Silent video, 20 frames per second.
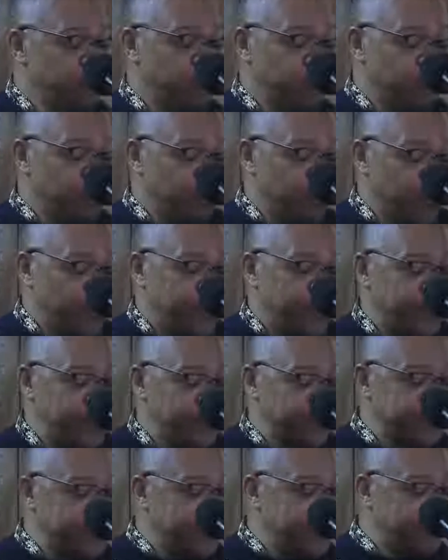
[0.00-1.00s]
You will work
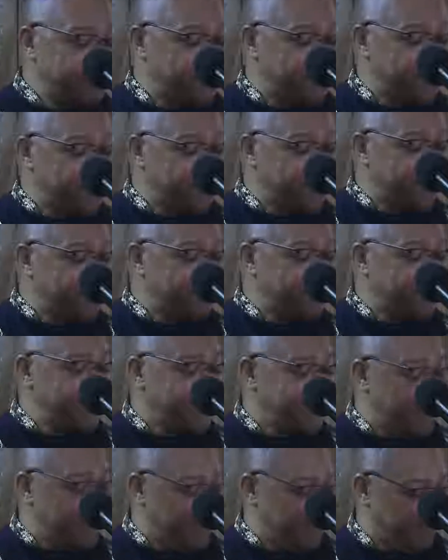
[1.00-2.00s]
yourself to death to
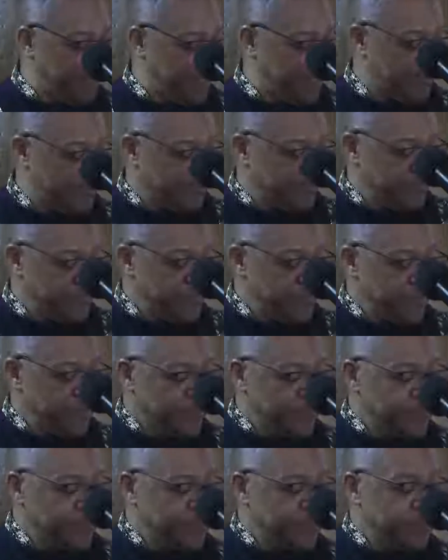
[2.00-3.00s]
get me.
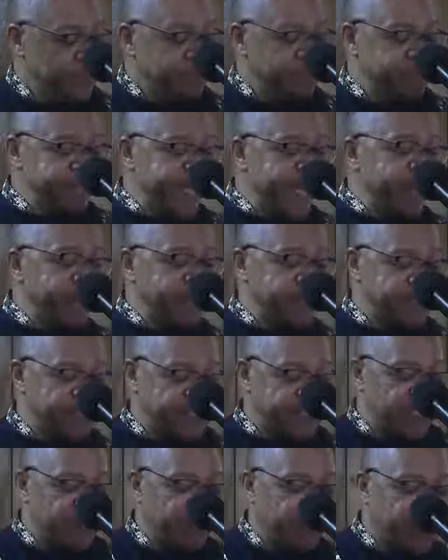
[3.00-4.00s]
Your
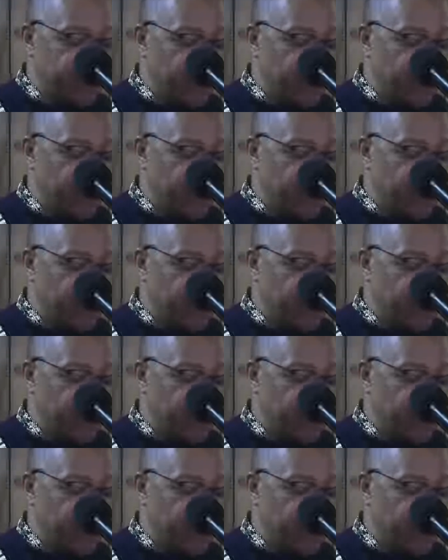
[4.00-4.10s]
marriages have